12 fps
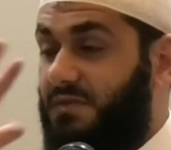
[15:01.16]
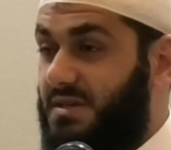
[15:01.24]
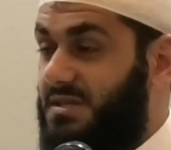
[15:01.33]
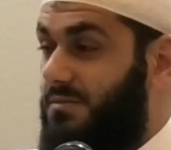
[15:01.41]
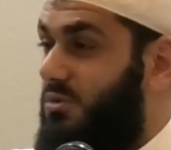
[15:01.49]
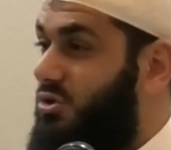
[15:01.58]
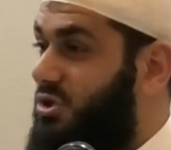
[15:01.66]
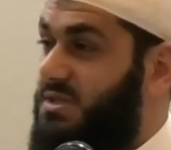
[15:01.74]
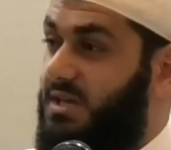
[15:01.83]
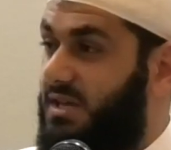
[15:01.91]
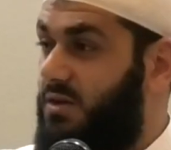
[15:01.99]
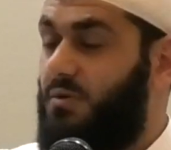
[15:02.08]
there's an
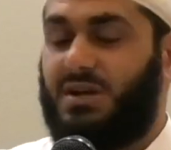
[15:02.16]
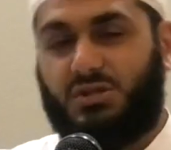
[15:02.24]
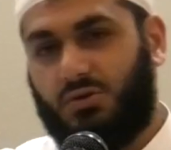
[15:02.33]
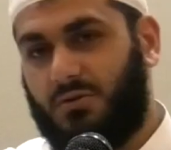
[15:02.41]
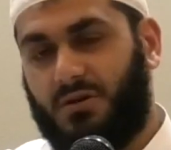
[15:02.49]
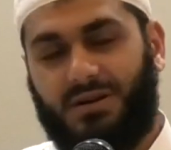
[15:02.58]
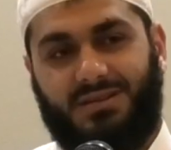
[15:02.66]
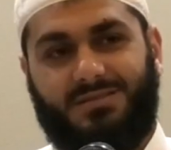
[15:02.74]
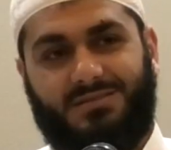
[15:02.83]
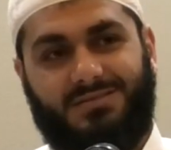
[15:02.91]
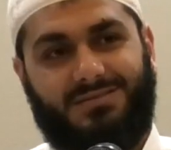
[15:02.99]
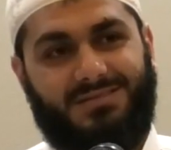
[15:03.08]
emergency and he rushed, alright.
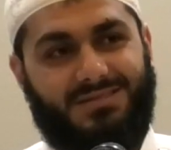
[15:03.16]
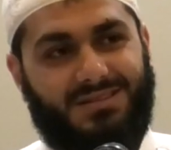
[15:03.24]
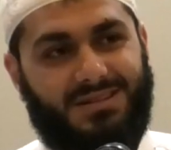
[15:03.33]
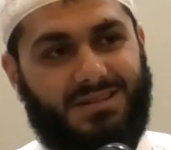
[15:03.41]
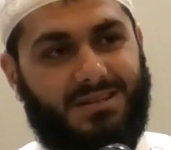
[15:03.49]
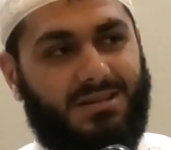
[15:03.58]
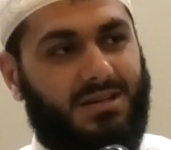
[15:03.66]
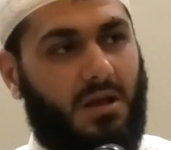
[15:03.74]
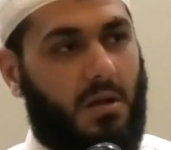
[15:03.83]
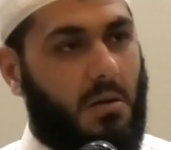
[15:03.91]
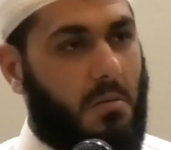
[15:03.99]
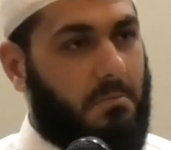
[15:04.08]

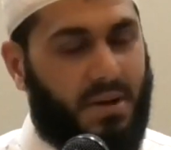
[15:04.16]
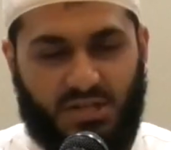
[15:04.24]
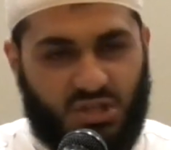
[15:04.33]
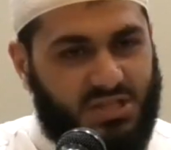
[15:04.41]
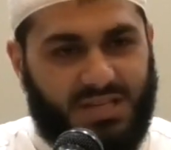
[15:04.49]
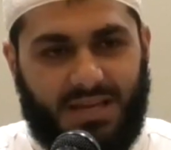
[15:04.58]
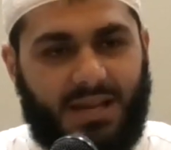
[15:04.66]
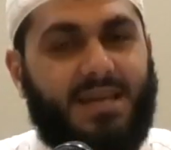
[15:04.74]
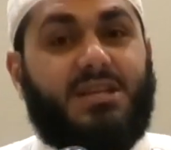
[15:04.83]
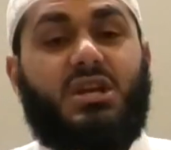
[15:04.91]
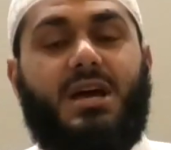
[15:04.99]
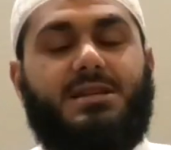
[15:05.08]
But just
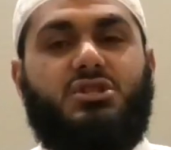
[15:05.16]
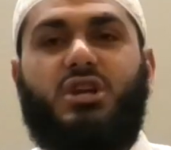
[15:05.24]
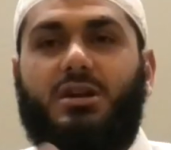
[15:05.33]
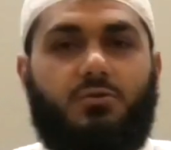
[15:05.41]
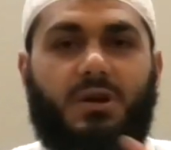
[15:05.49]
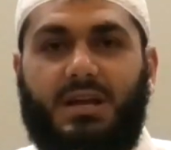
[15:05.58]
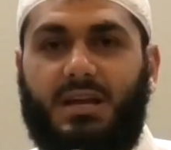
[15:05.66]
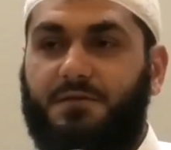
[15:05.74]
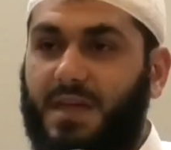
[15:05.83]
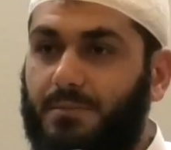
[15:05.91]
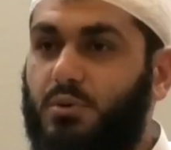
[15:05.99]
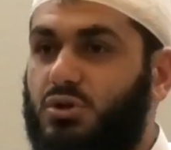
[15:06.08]
generally, if
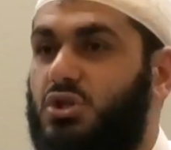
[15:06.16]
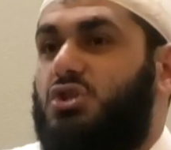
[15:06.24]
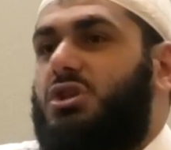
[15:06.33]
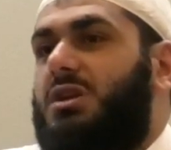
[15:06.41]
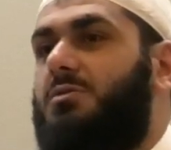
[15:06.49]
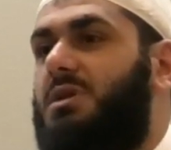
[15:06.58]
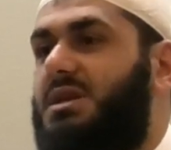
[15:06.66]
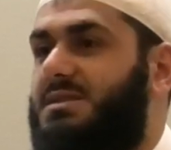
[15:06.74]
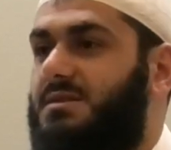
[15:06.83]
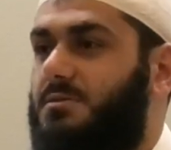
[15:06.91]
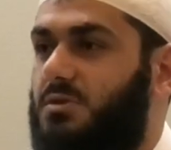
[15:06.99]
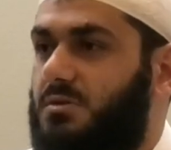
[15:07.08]
that person generally
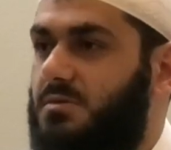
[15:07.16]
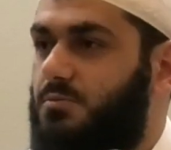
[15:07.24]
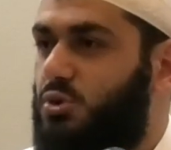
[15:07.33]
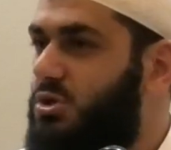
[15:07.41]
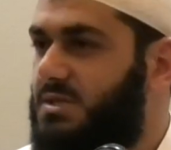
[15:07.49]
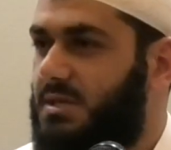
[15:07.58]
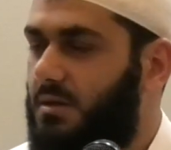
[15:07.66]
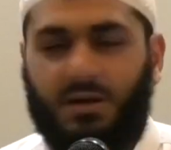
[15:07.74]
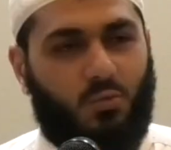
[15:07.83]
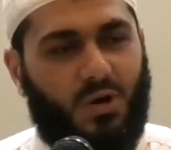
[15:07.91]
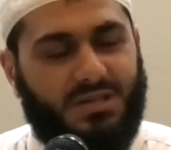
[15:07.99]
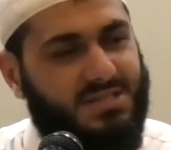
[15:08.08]
pushes in
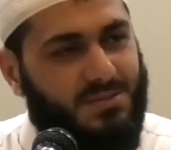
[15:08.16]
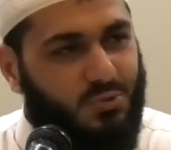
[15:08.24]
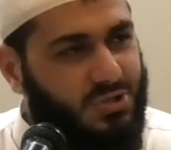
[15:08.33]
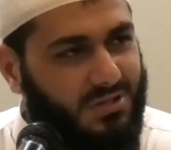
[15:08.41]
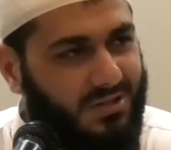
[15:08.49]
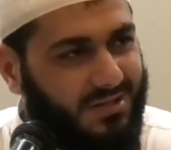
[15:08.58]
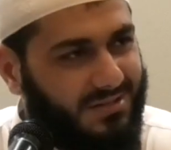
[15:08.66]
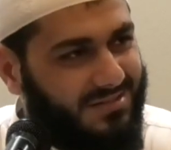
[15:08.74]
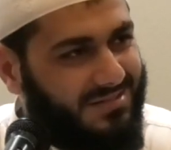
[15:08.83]
line, why does he push in line?